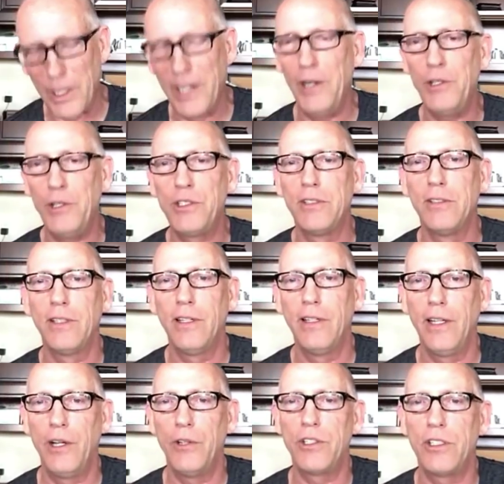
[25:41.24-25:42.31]
but here's
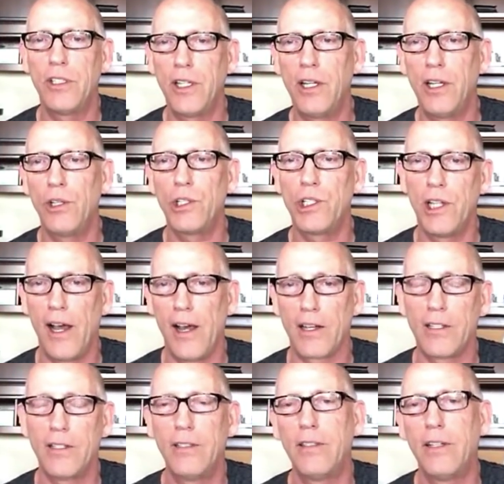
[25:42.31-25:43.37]
the kill
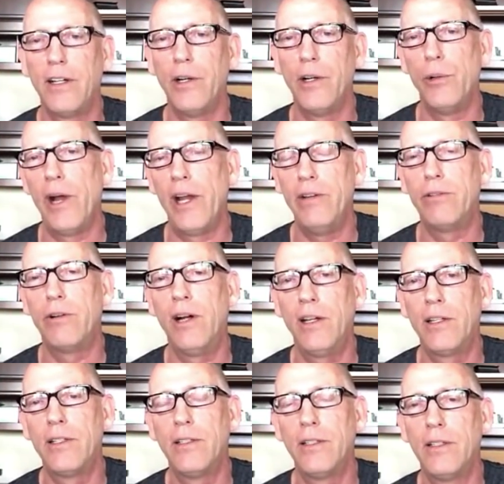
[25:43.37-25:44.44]
shot. Are you ready for
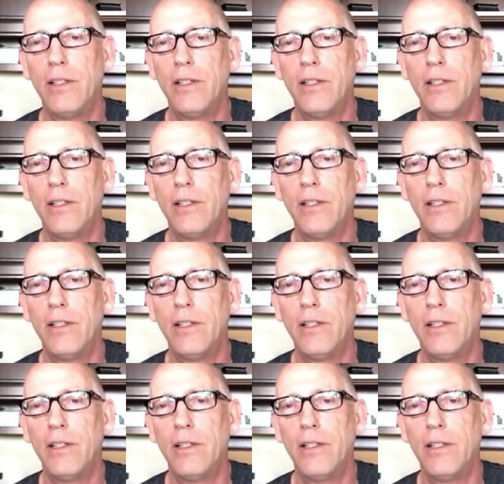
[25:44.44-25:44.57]
it?